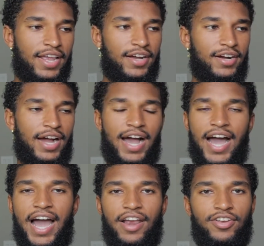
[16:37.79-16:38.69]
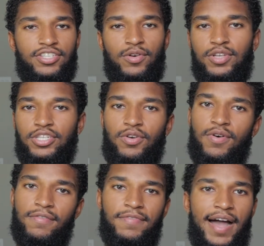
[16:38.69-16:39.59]
I hired so-and-so
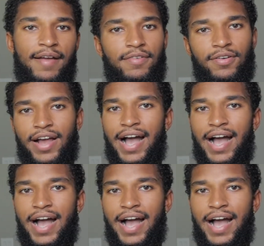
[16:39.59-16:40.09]
on Fiverr.